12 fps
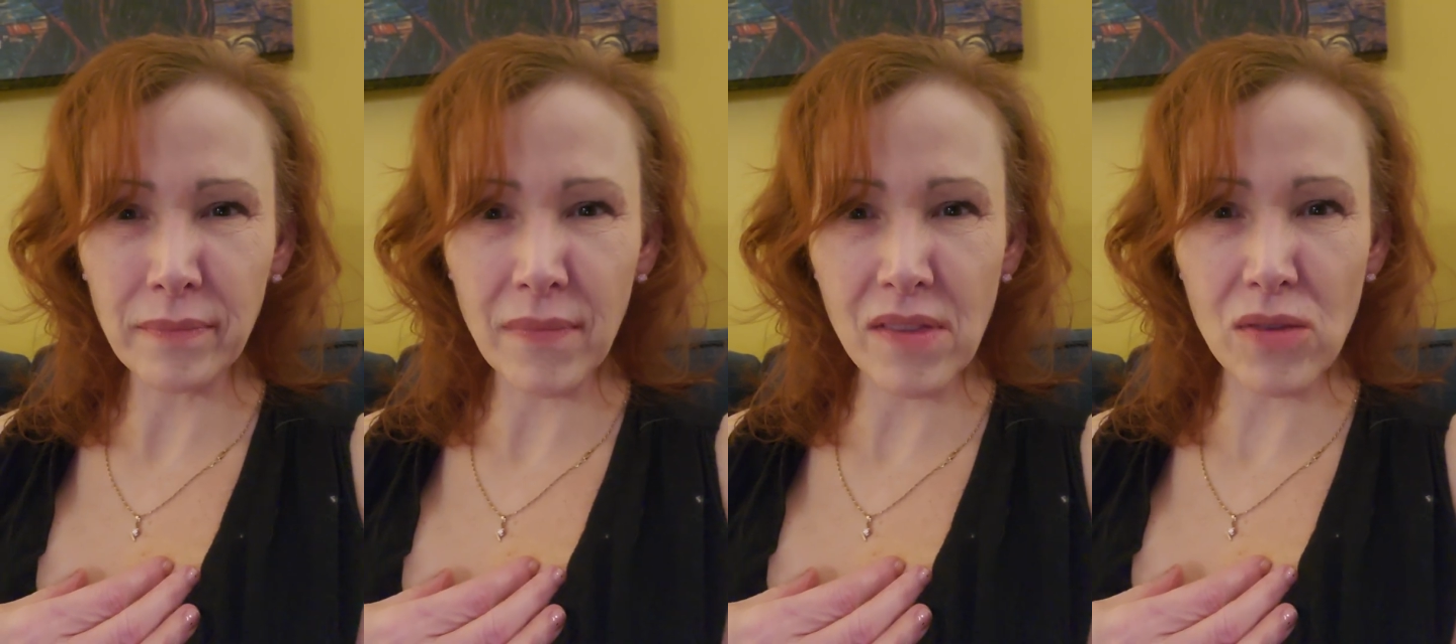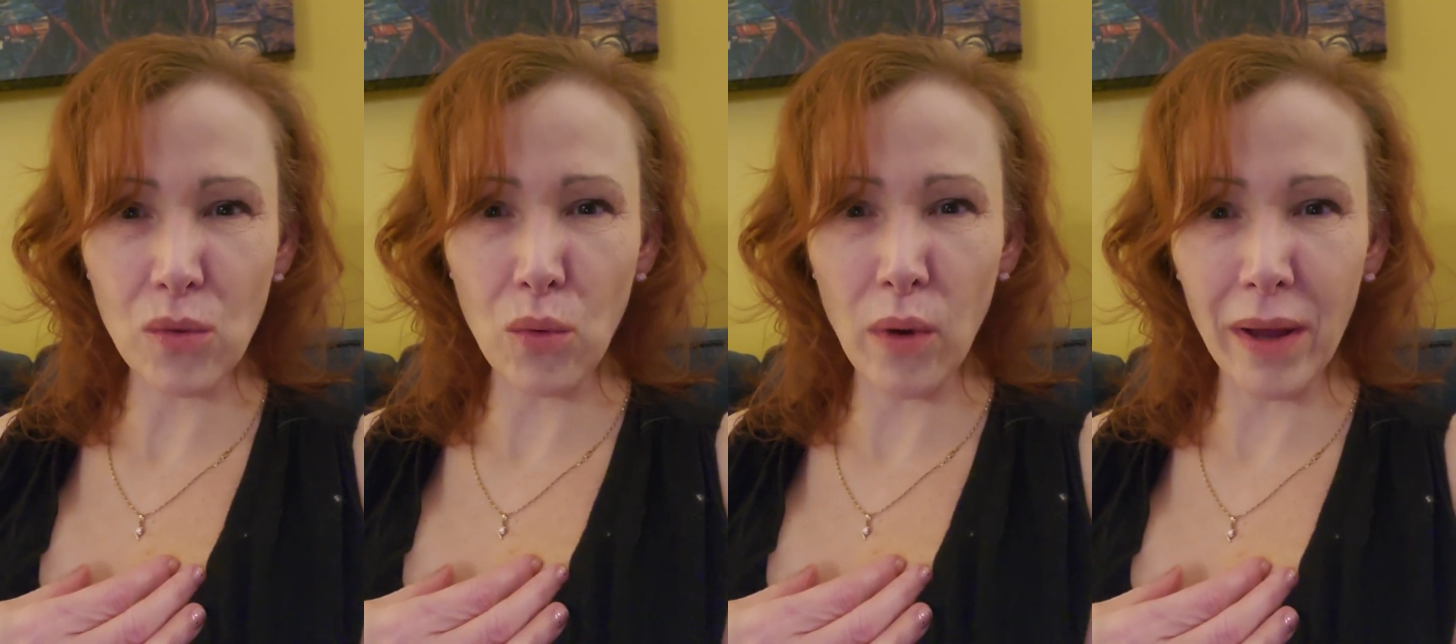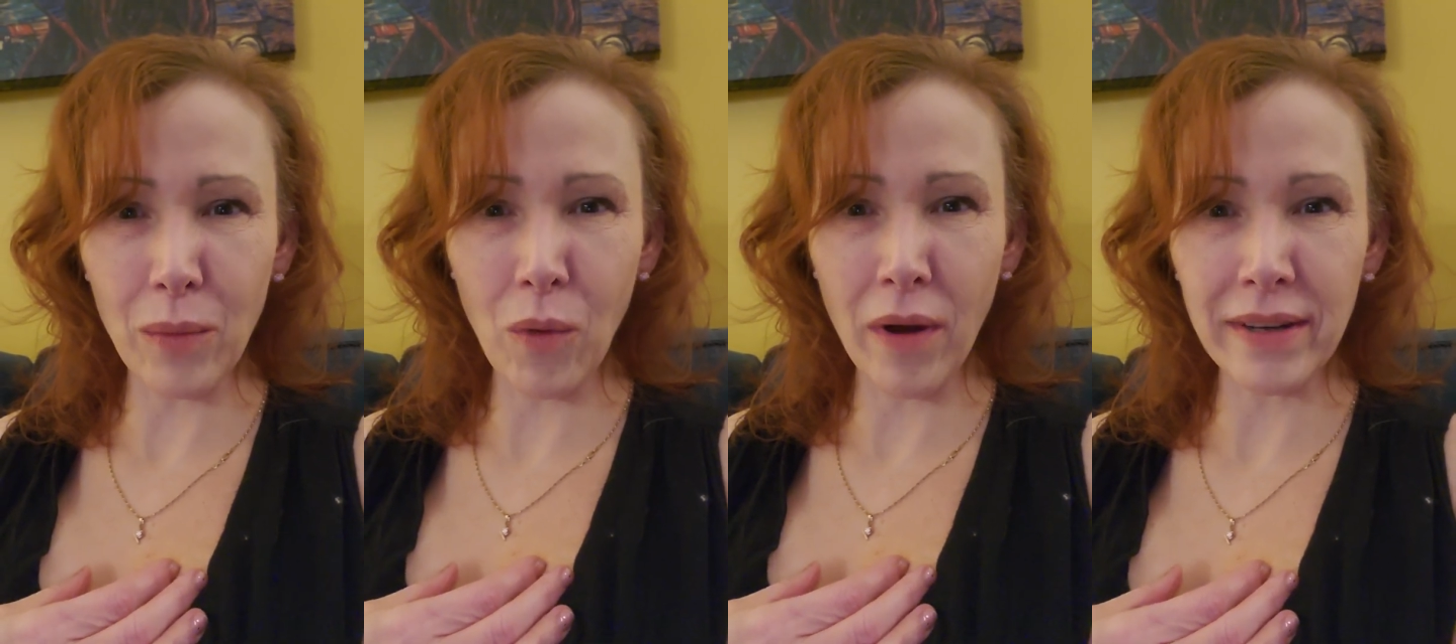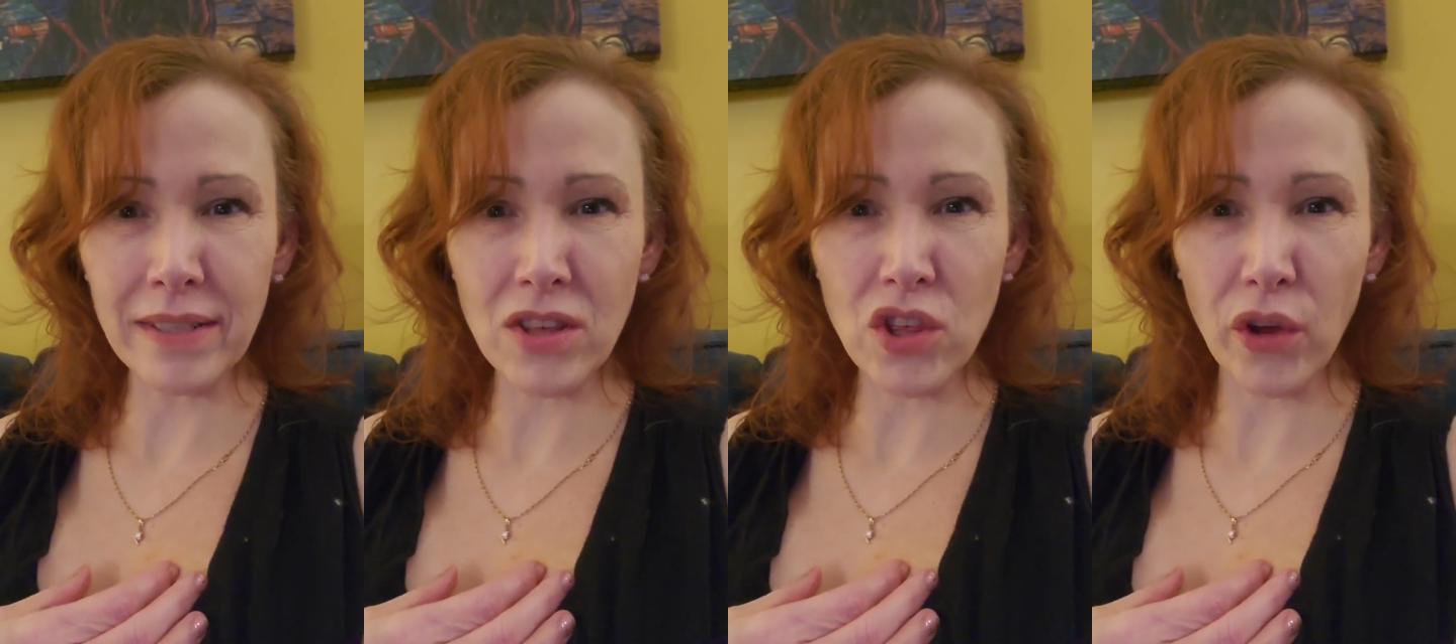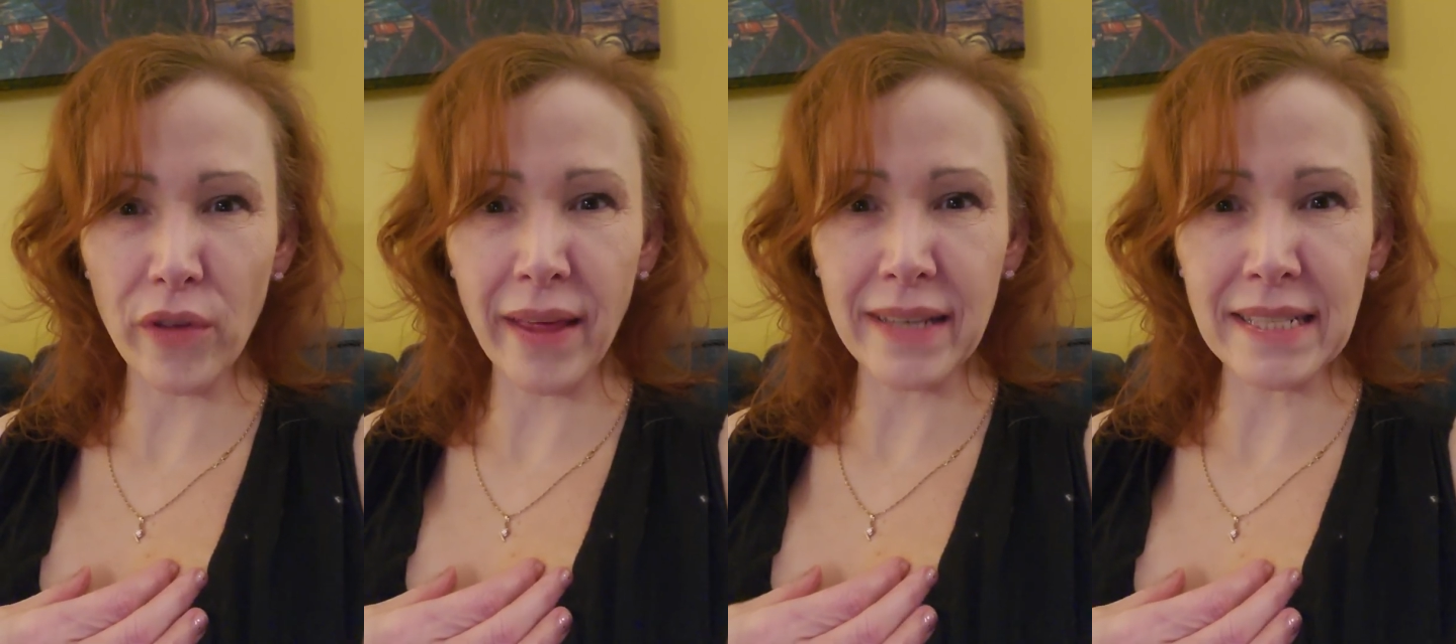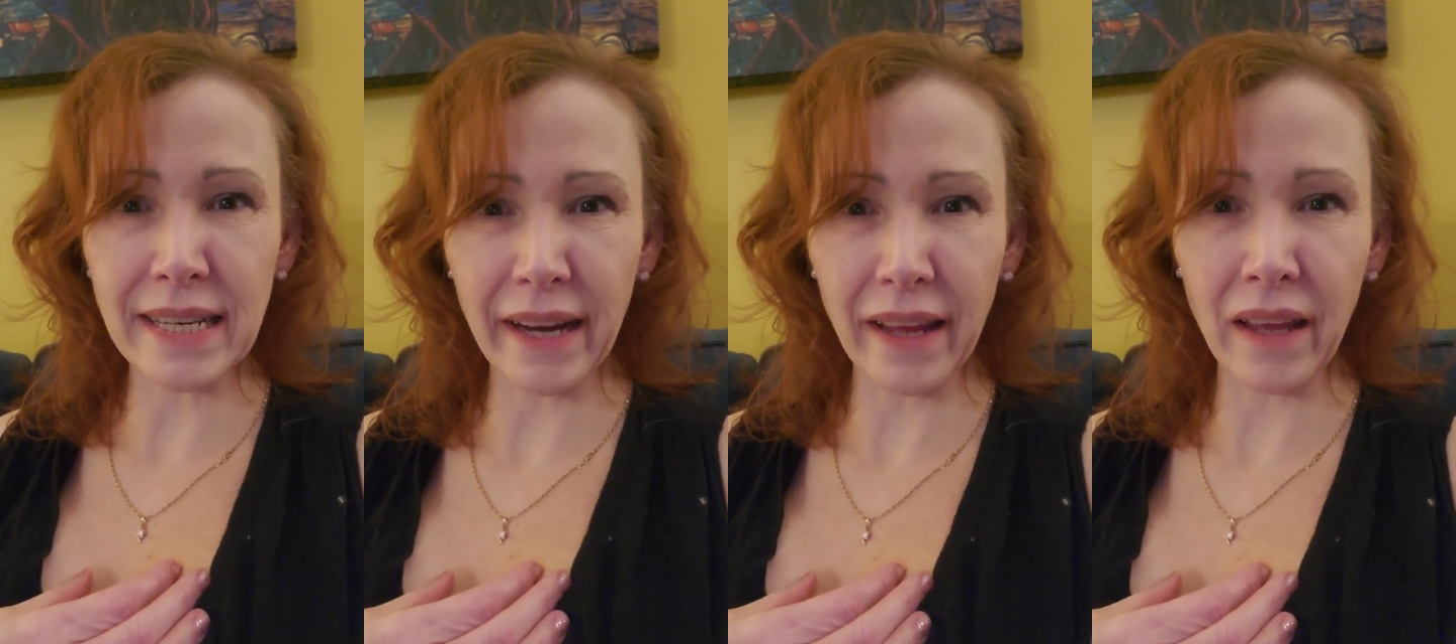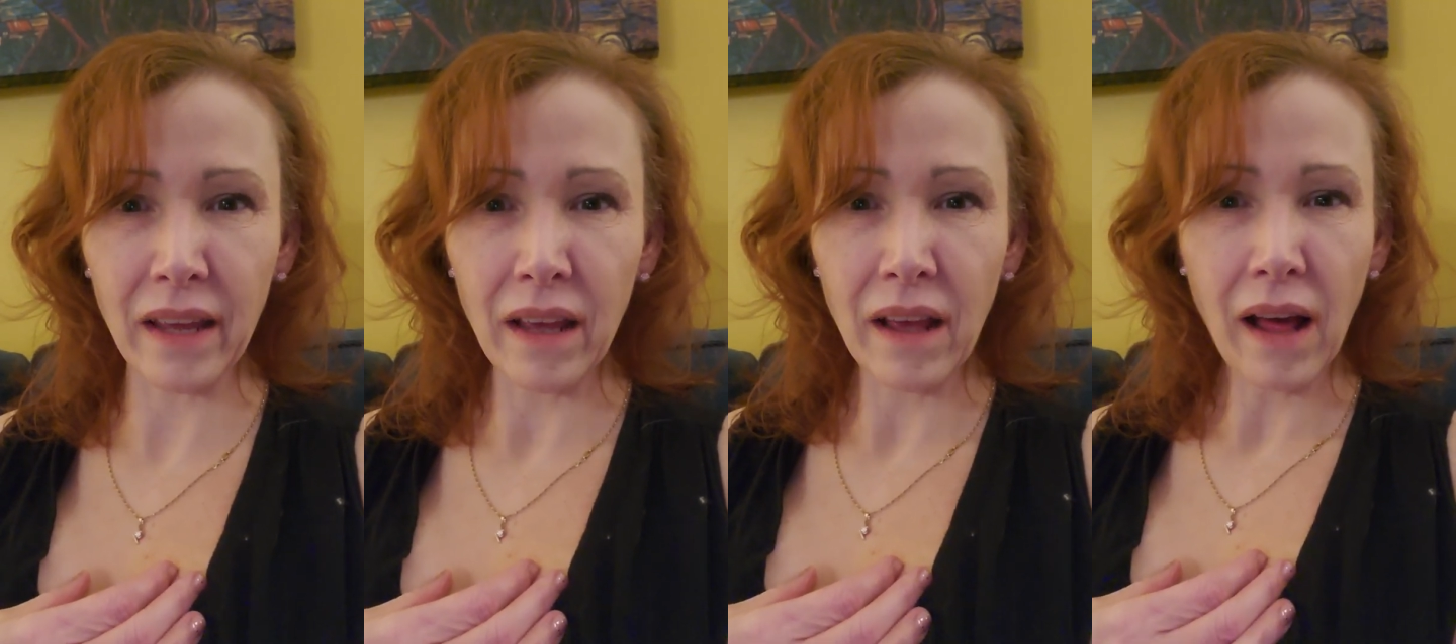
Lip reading: So I wanted to share that today.